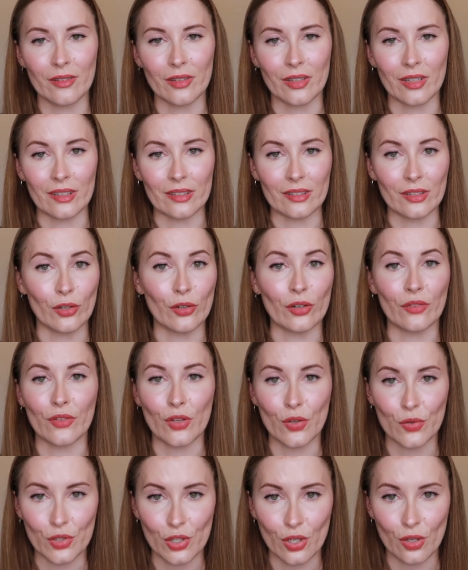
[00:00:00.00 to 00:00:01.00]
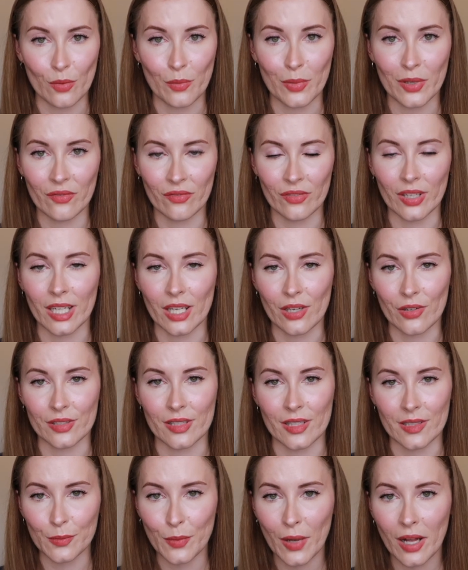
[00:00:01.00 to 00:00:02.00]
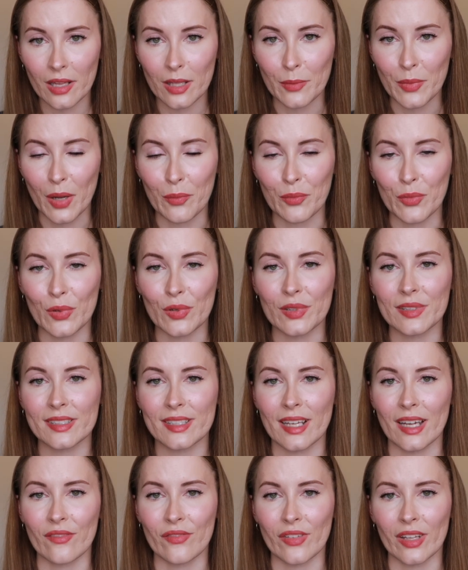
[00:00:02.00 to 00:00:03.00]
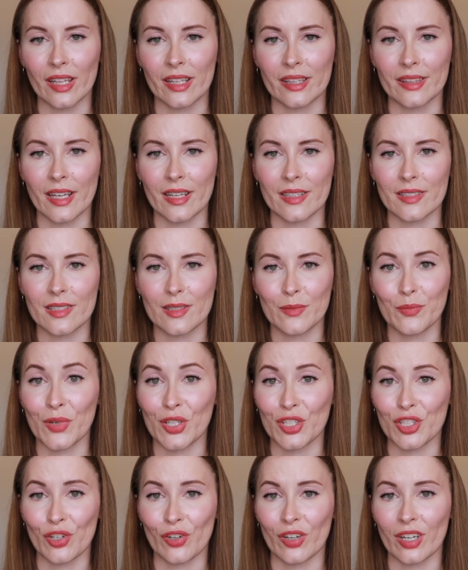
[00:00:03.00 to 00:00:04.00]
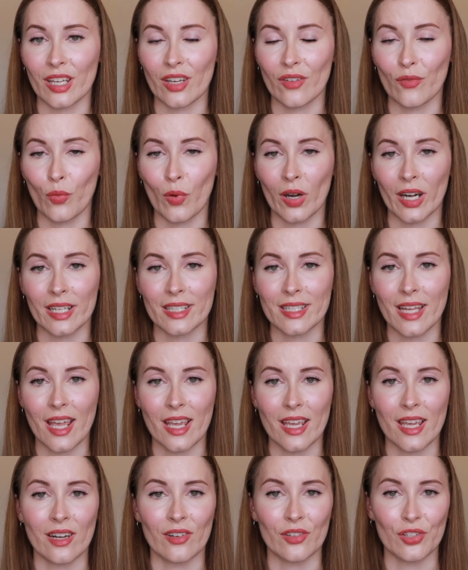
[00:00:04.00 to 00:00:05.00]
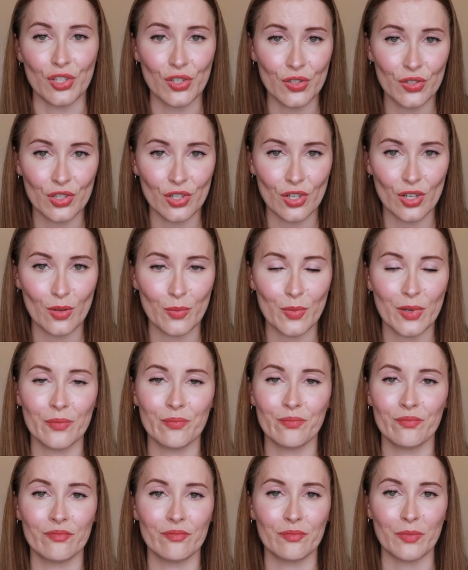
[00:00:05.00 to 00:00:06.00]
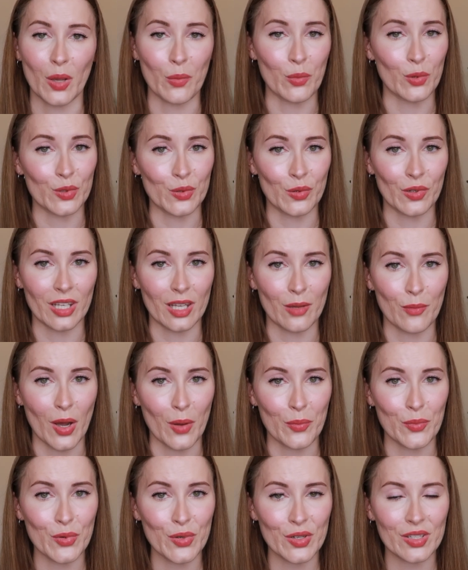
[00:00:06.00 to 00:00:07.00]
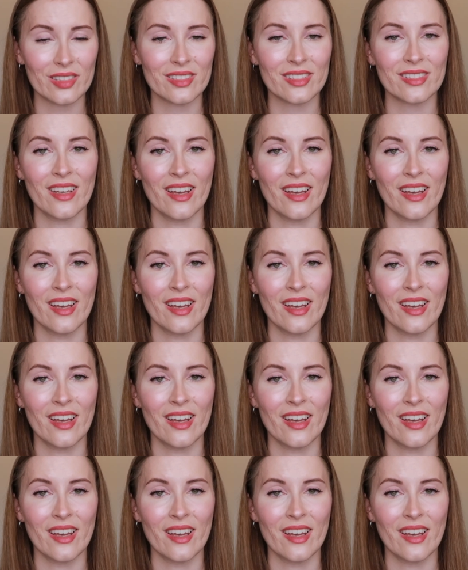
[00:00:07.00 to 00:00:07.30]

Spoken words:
a lot of YouTube videos as well about books. I feel like that's majority of what I take in on YouTube, people talking about books.